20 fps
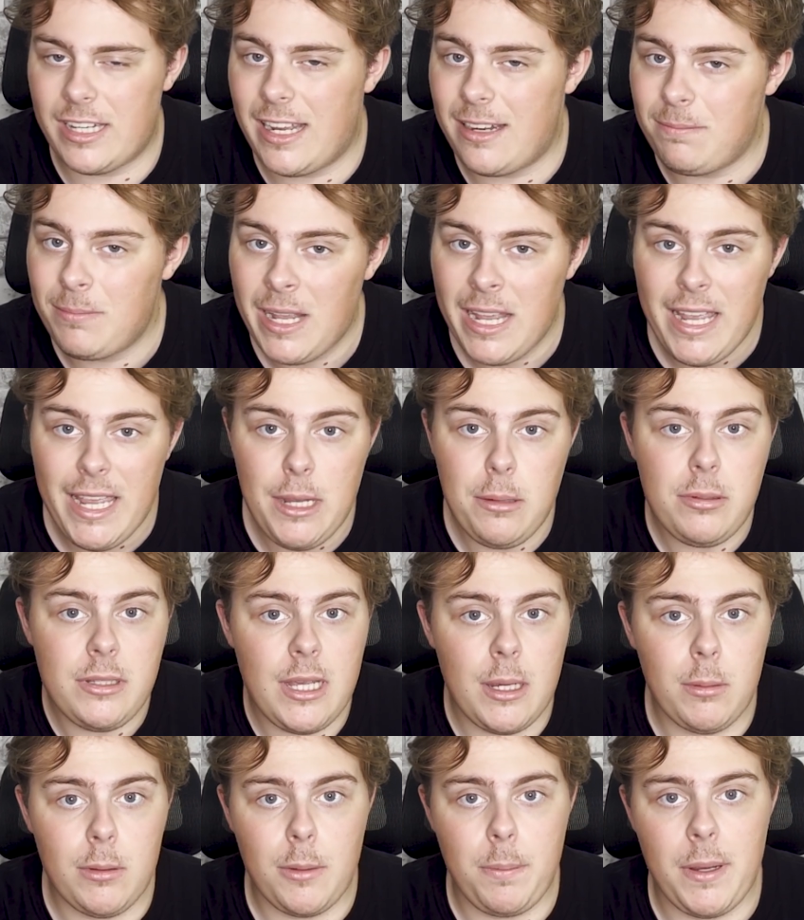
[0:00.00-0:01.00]
and he
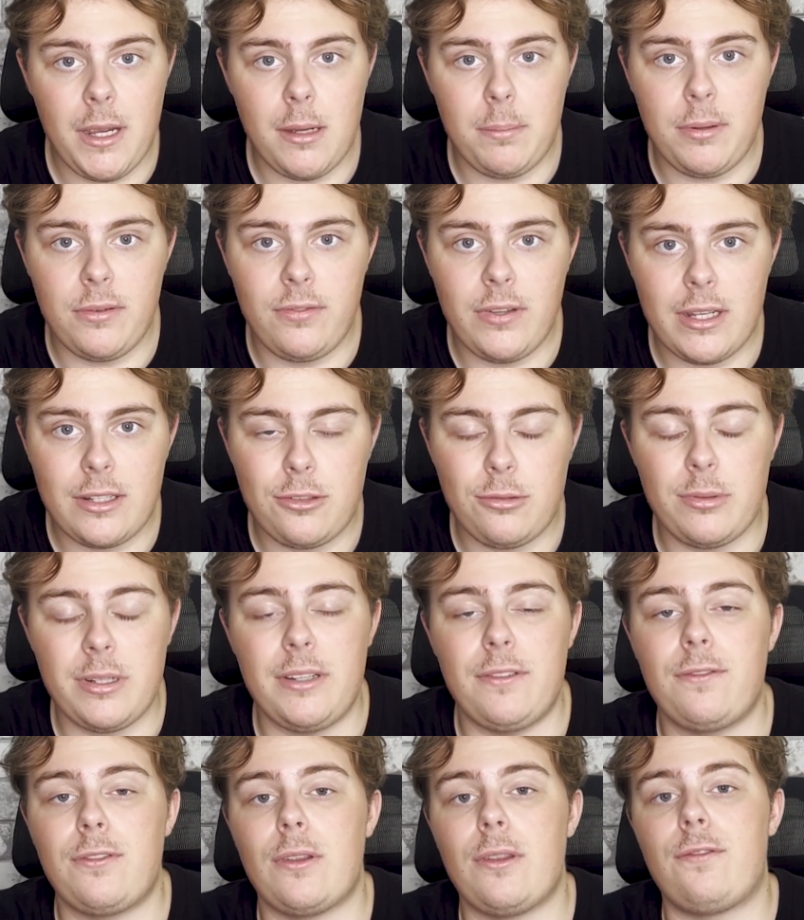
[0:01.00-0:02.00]
was able to pick up a
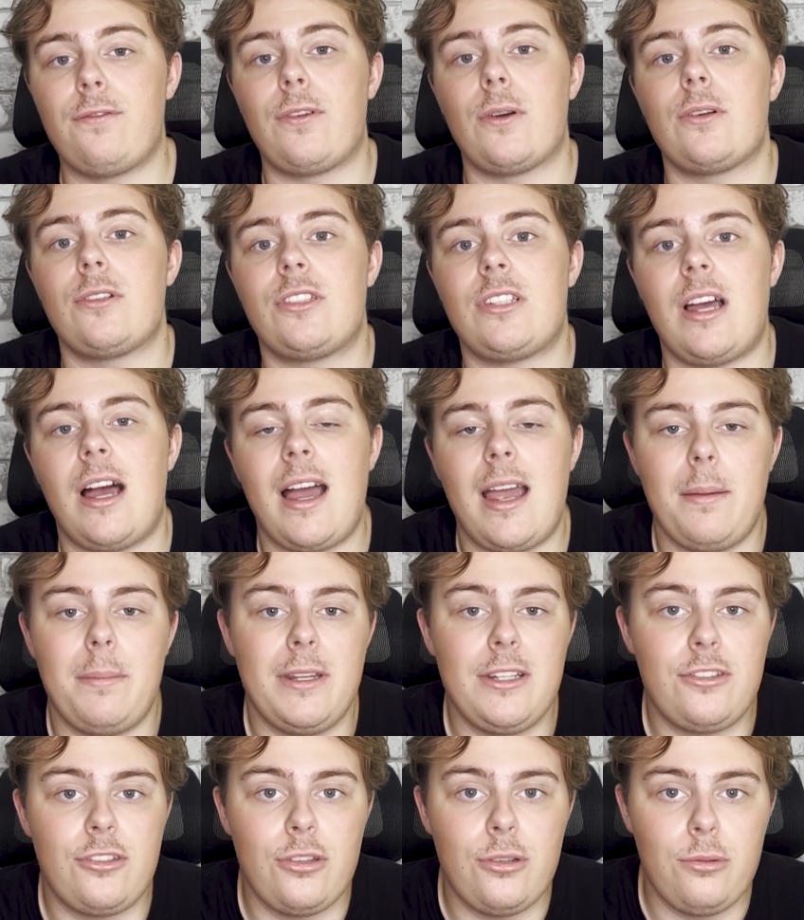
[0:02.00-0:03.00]
victory for the first
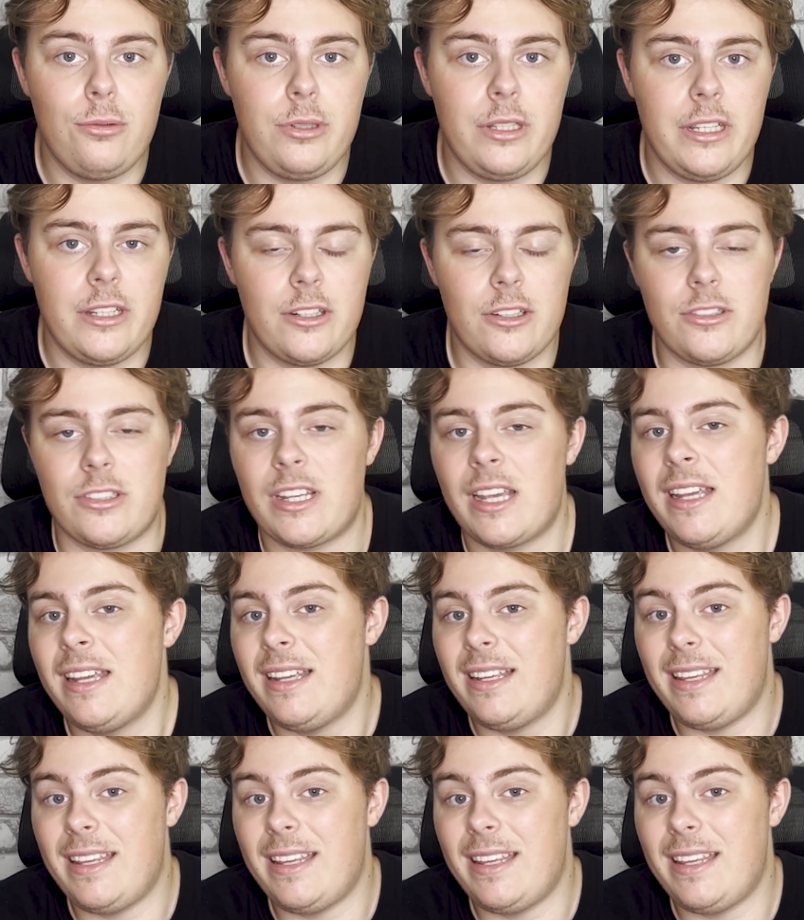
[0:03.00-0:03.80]
time in 2 years.